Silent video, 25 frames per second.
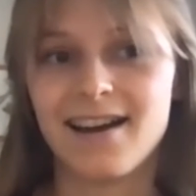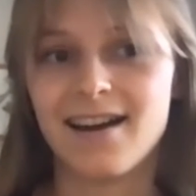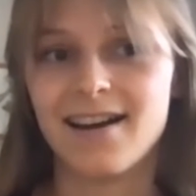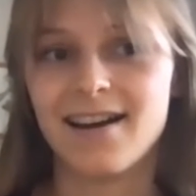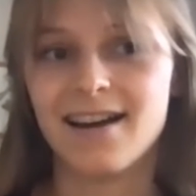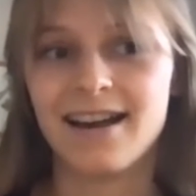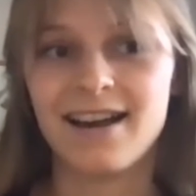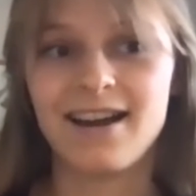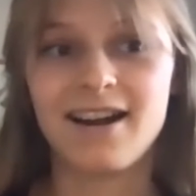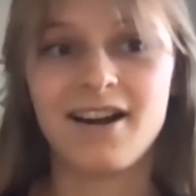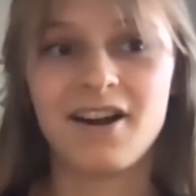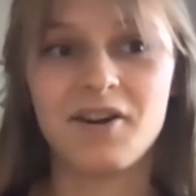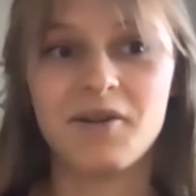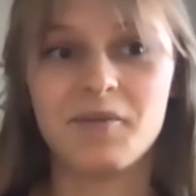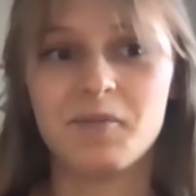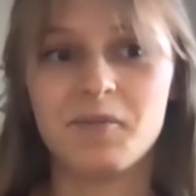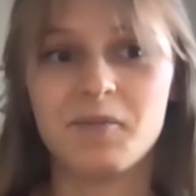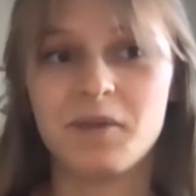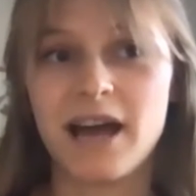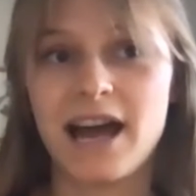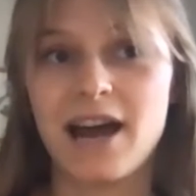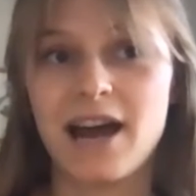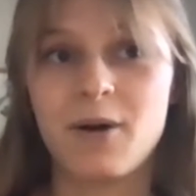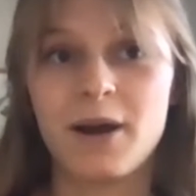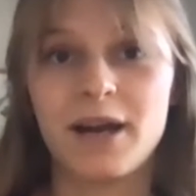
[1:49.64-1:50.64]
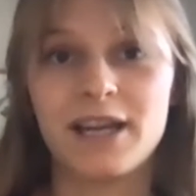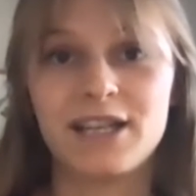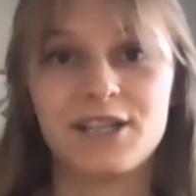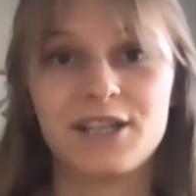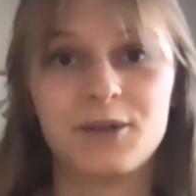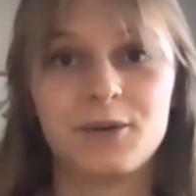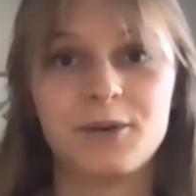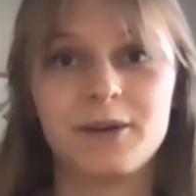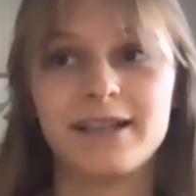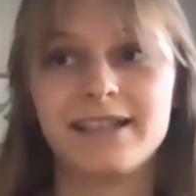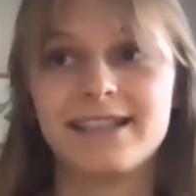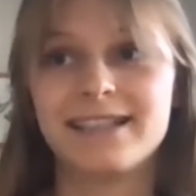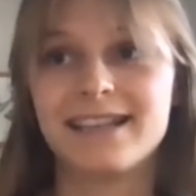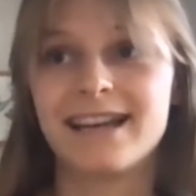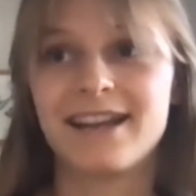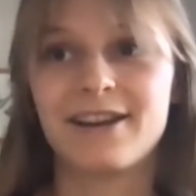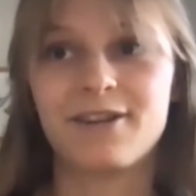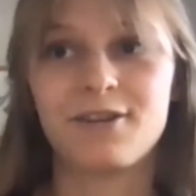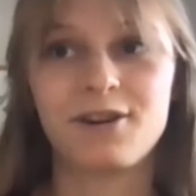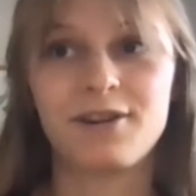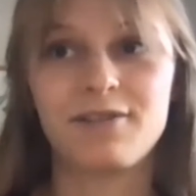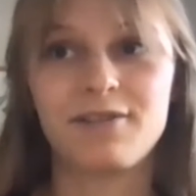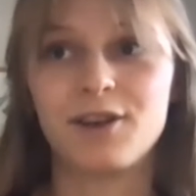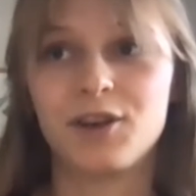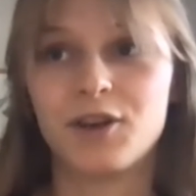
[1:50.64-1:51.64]
How I do it, I
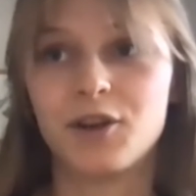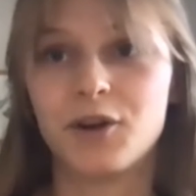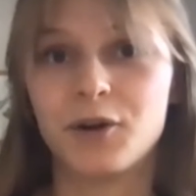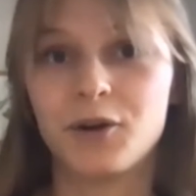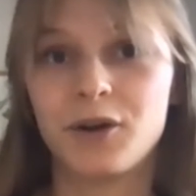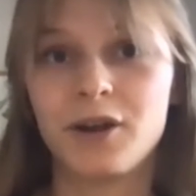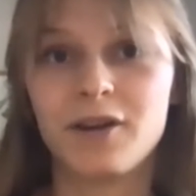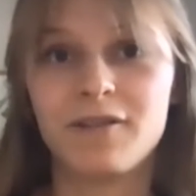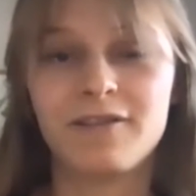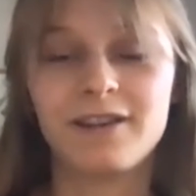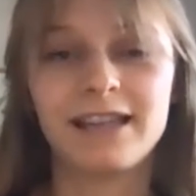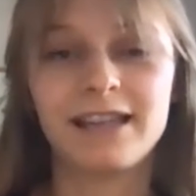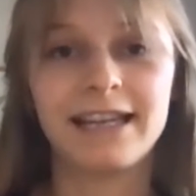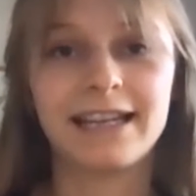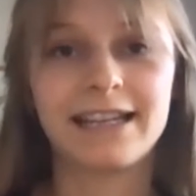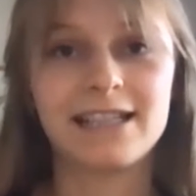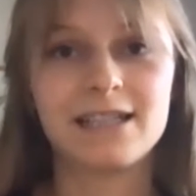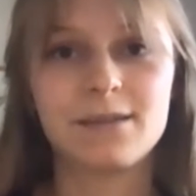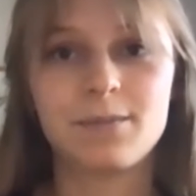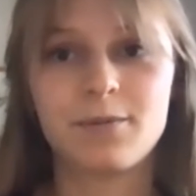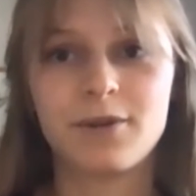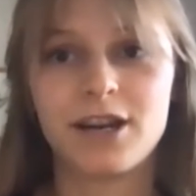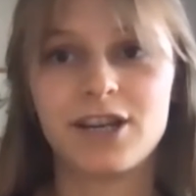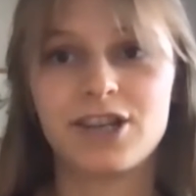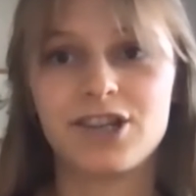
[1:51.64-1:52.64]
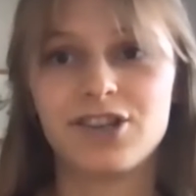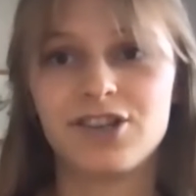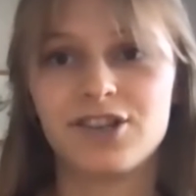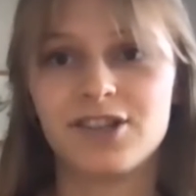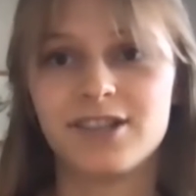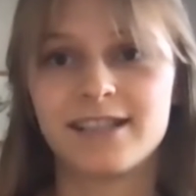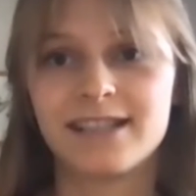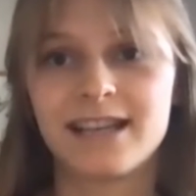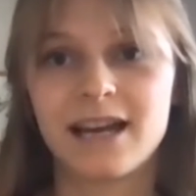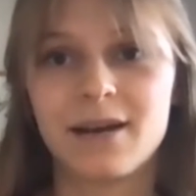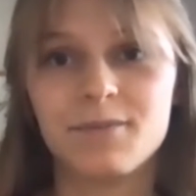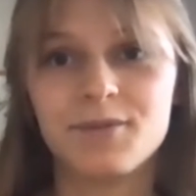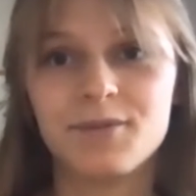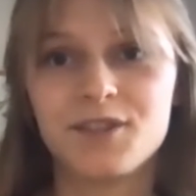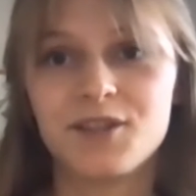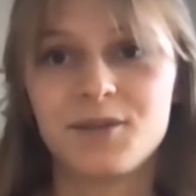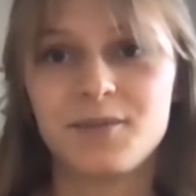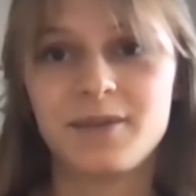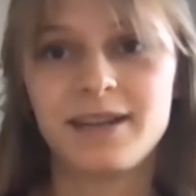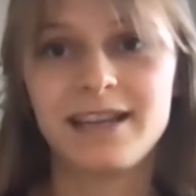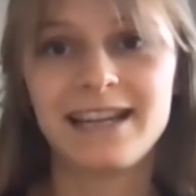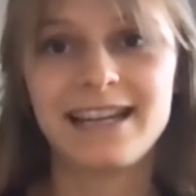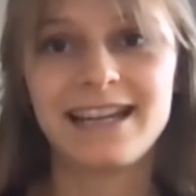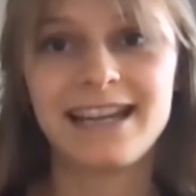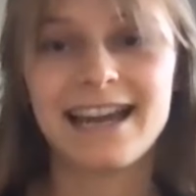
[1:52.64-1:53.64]
don't even know. I feel like inspiration just comes to
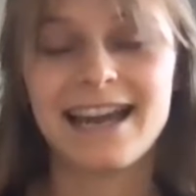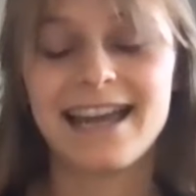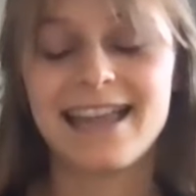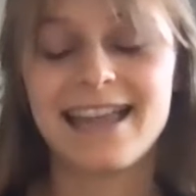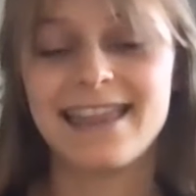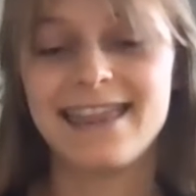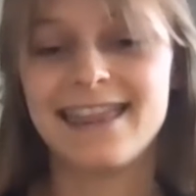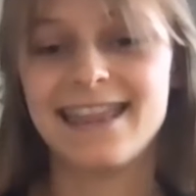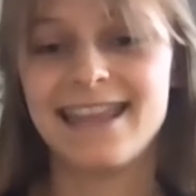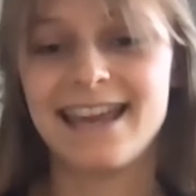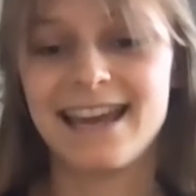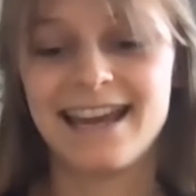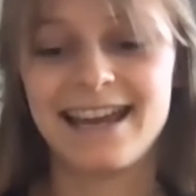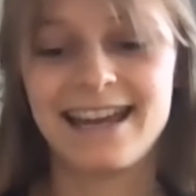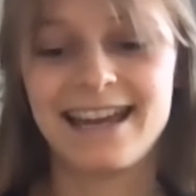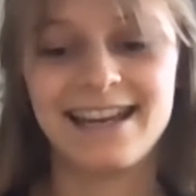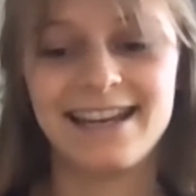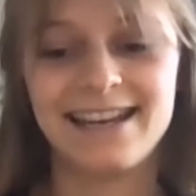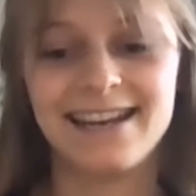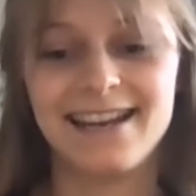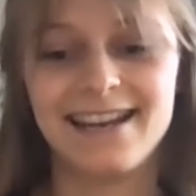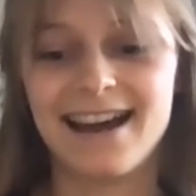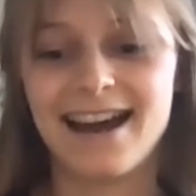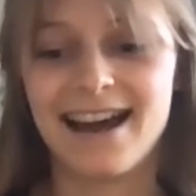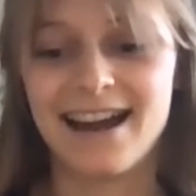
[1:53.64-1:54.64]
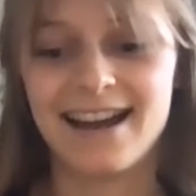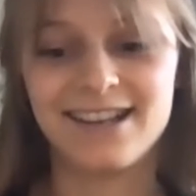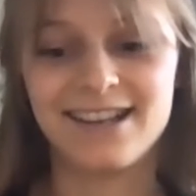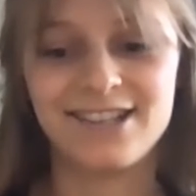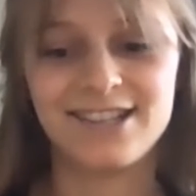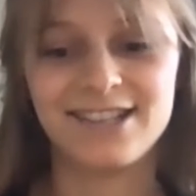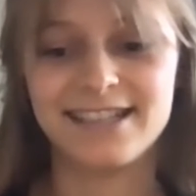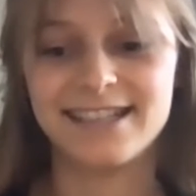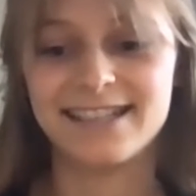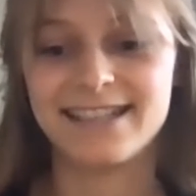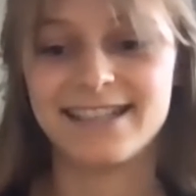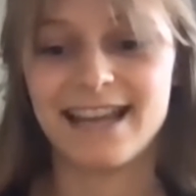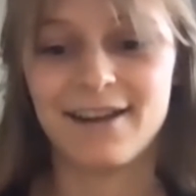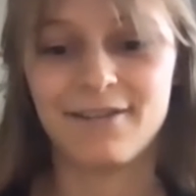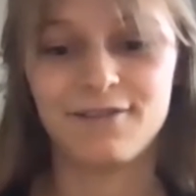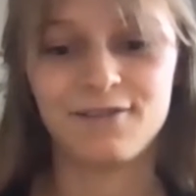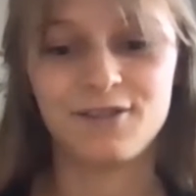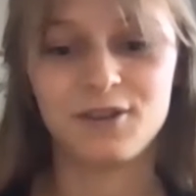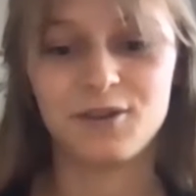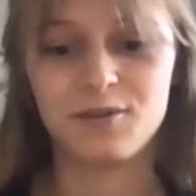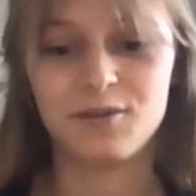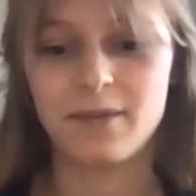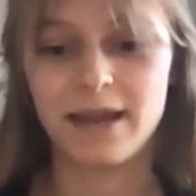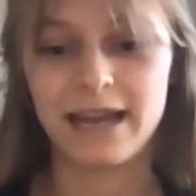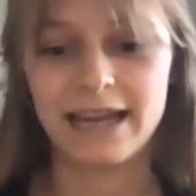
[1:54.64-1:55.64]
me and then I just have
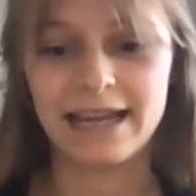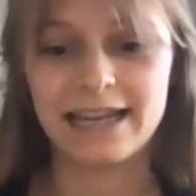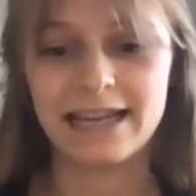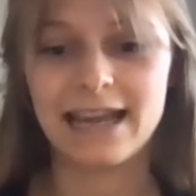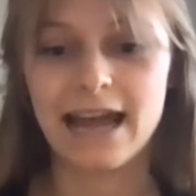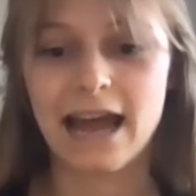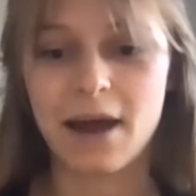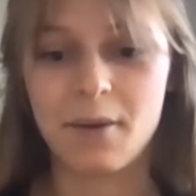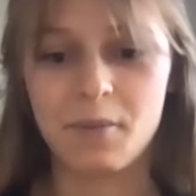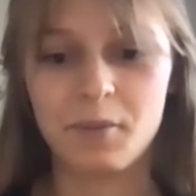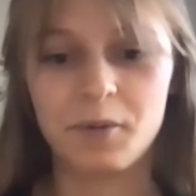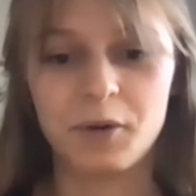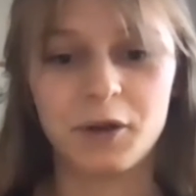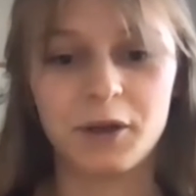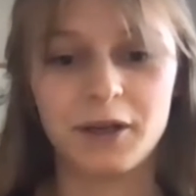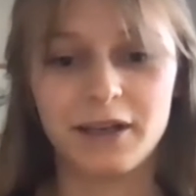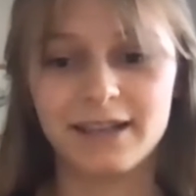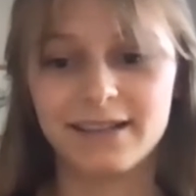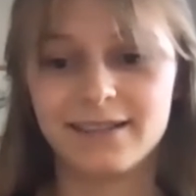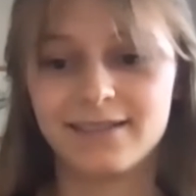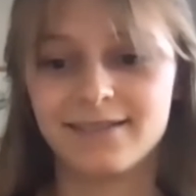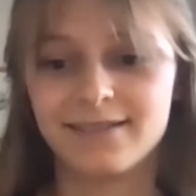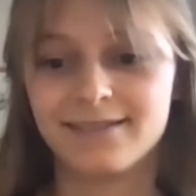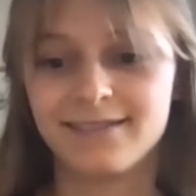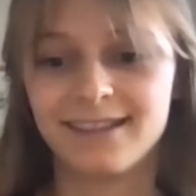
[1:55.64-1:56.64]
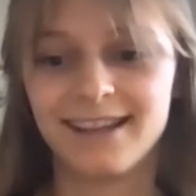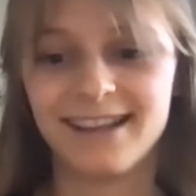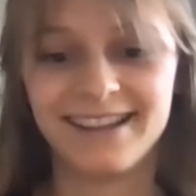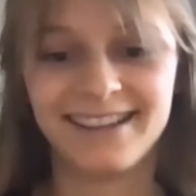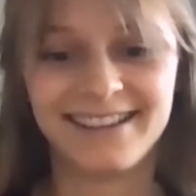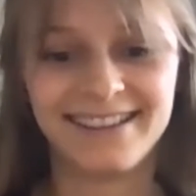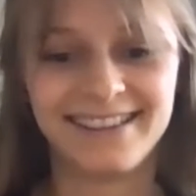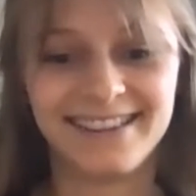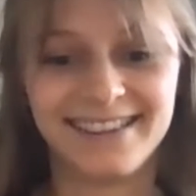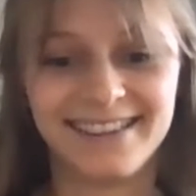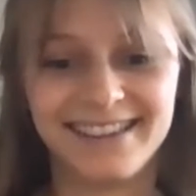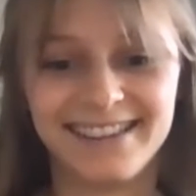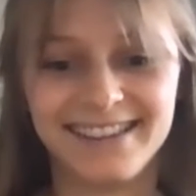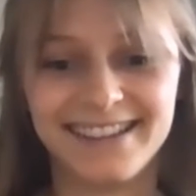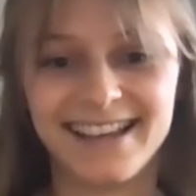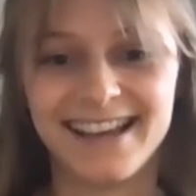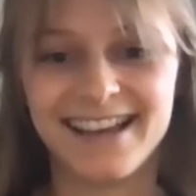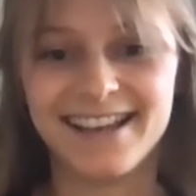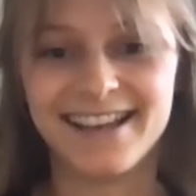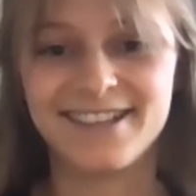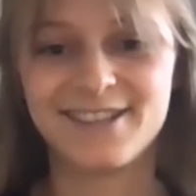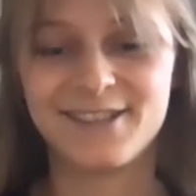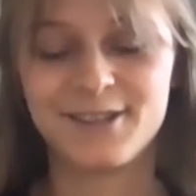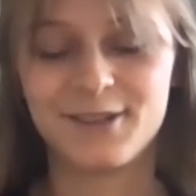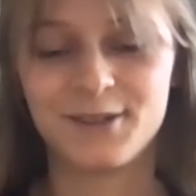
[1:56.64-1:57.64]
to make it happen
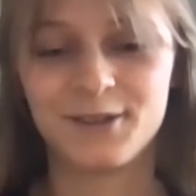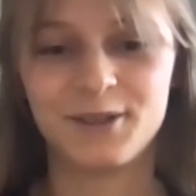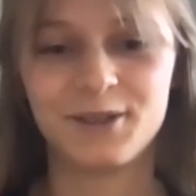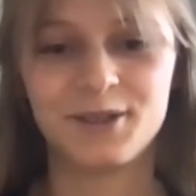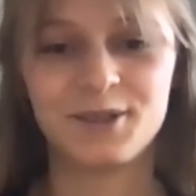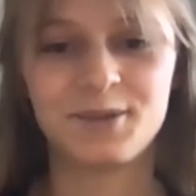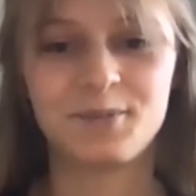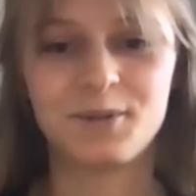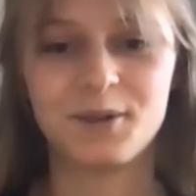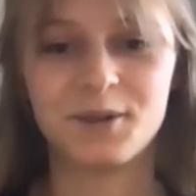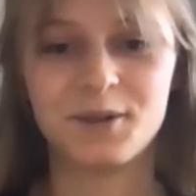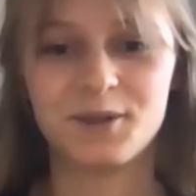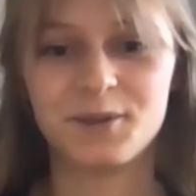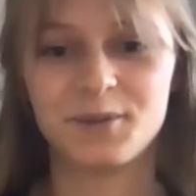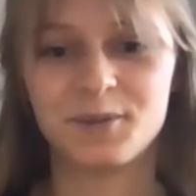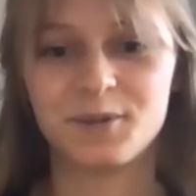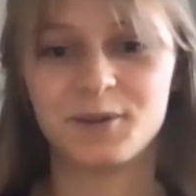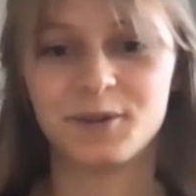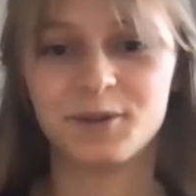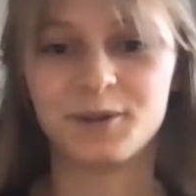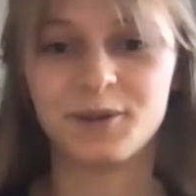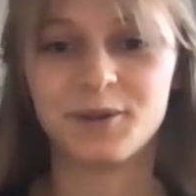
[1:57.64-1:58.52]
as soon as possible.